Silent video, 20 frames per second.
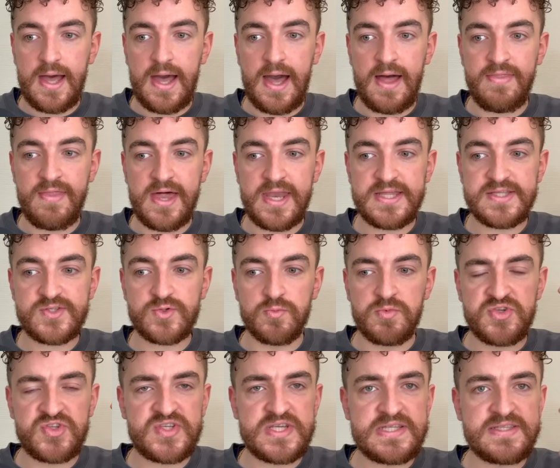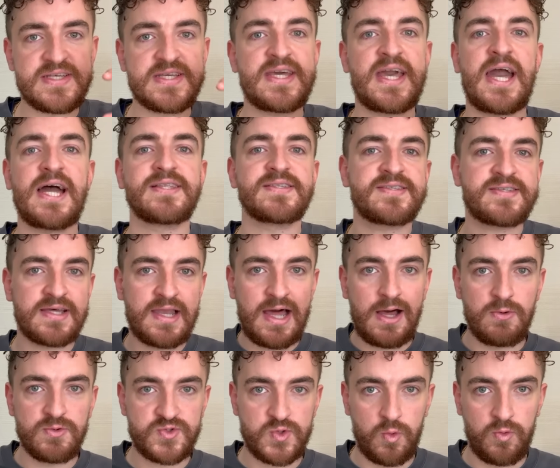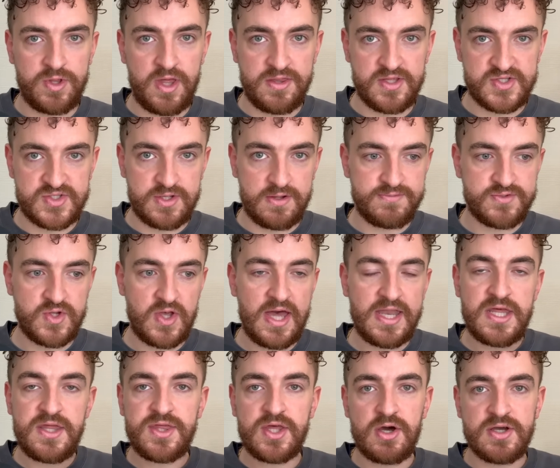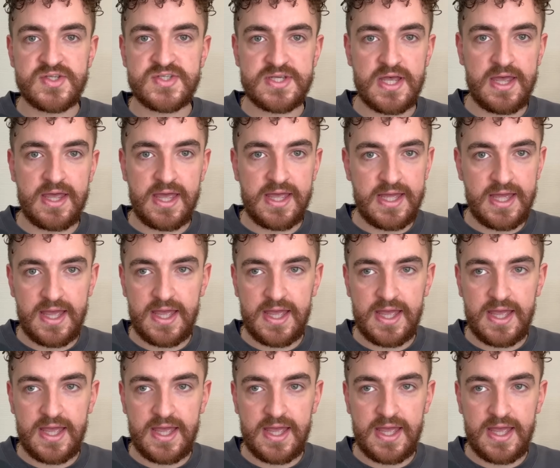and then it's almost seen to cancel out all the other stuff. So anything I say,